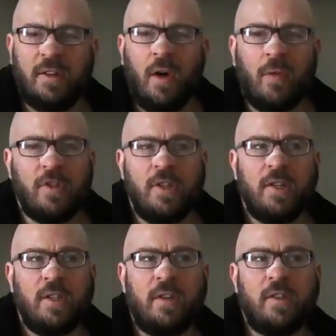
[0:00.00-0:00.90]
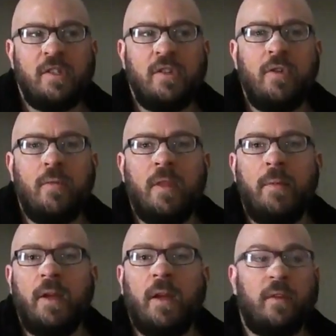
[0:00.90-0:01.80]
Don't just assume
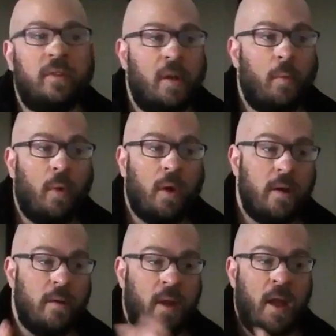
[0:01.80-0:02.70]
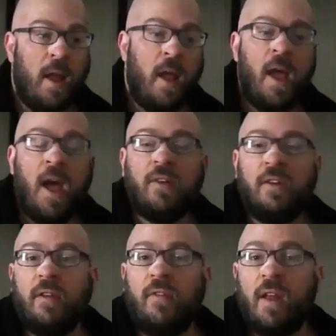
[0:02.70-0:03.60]
that because someone
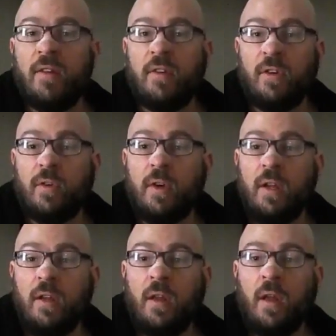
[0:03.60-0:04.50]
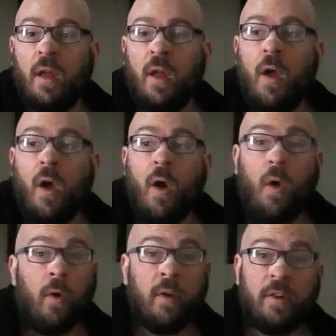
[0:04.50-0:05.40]
has an advanced degree
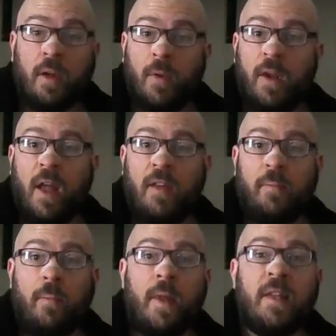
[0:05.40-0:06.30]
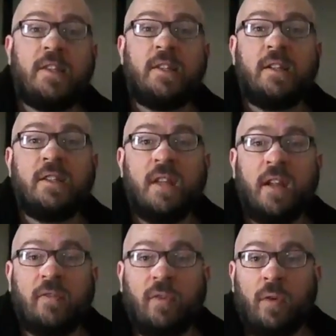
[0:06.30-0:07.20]
or someone has been
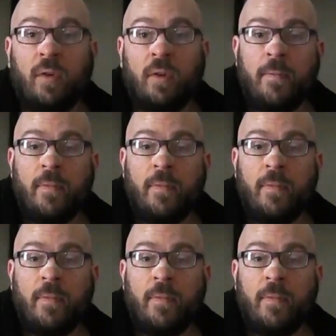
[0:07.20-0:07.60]
successful,